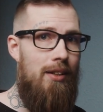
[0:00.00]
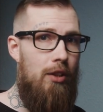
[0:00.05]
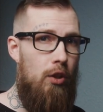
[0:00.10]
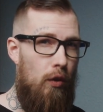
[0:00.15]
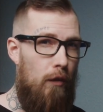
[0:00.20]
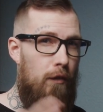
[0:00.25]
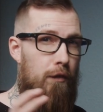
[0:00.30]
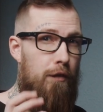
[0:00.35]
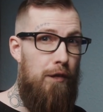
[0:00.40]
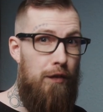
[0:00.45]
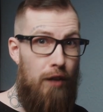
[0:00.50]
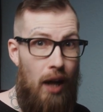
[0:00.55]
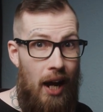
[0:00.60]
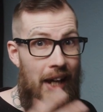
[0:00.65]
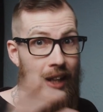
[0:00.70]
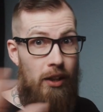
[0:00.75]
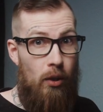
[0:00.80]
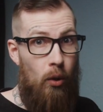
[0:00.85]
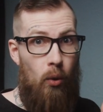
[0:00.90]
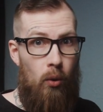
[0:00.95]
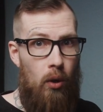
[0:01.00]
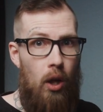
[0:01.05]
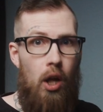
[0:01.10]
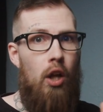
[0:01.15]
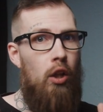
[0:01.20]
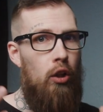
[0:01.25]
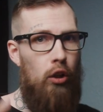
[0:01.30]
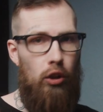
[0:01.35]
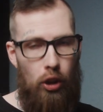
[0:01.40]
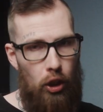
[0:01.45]
your final
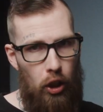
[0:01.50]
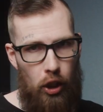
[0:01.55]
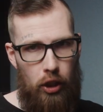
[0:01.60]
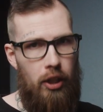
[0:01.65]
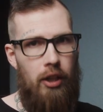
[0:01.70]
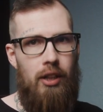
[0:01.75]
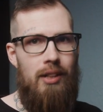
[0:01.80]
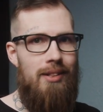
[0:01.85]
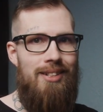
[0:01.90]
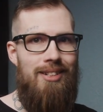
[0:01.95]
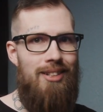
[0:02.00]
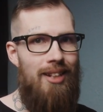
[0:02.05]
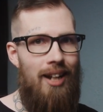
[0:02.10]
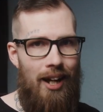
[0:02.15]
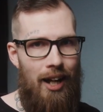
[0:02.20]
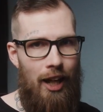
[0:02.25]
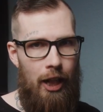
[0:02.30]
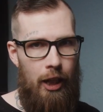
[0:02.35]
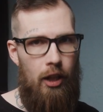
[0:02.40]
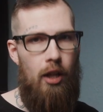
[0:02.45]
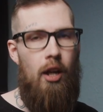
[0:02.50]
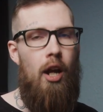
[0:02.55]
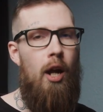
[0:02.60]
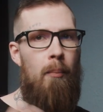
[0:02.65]
look done